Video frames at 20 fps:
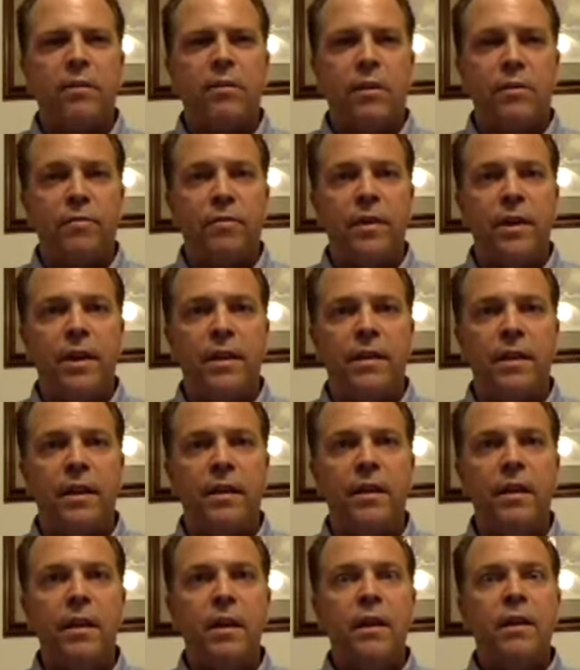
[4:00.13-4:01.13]
off LinkedIn.
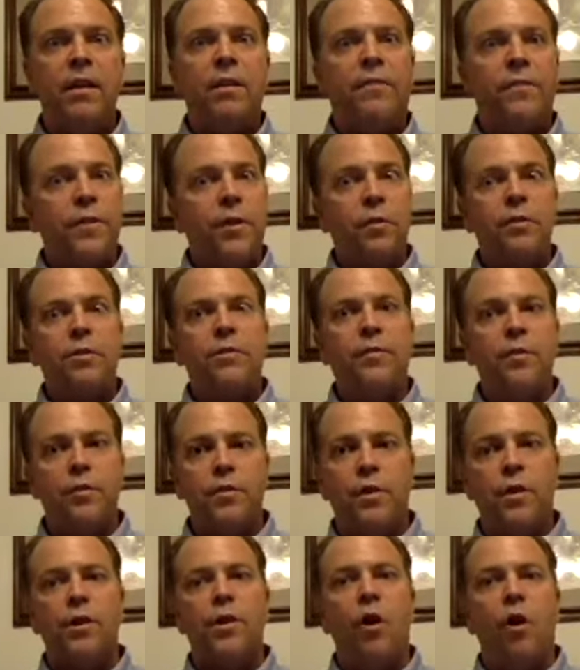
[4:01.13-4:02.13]
Now, for those of you
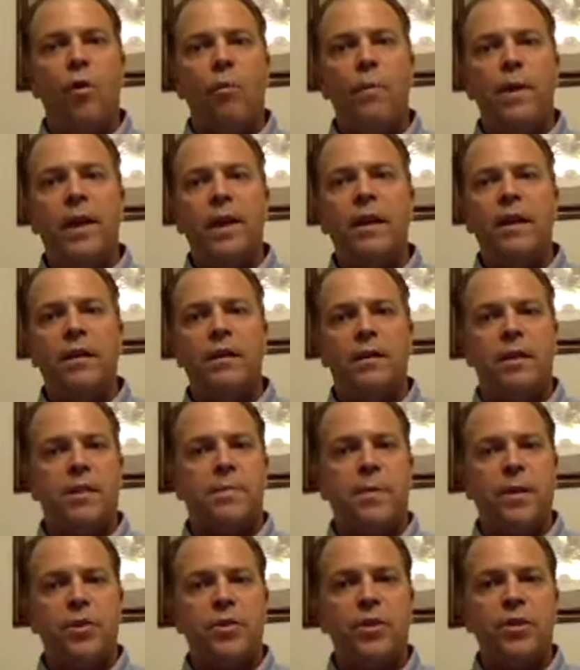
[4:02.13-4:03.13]
that know me and
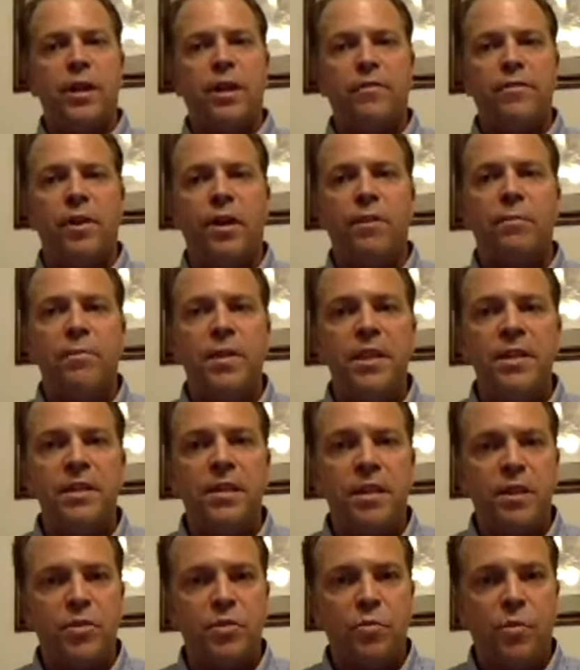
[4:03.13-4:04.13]
especially have done
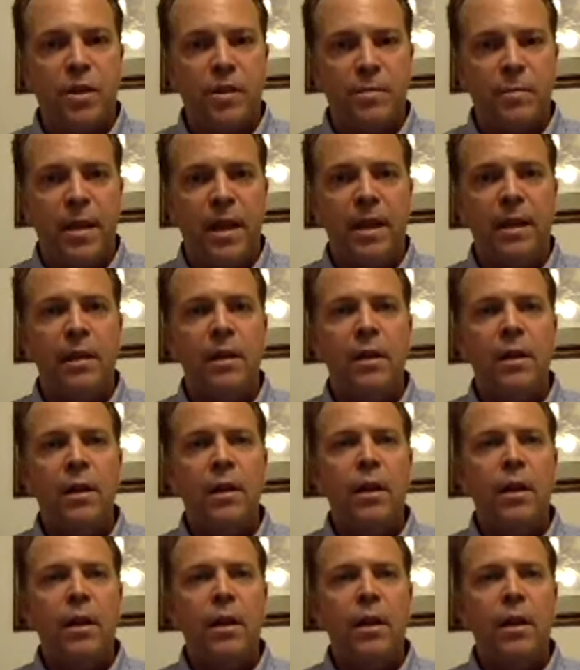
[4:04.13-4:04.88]
business with me,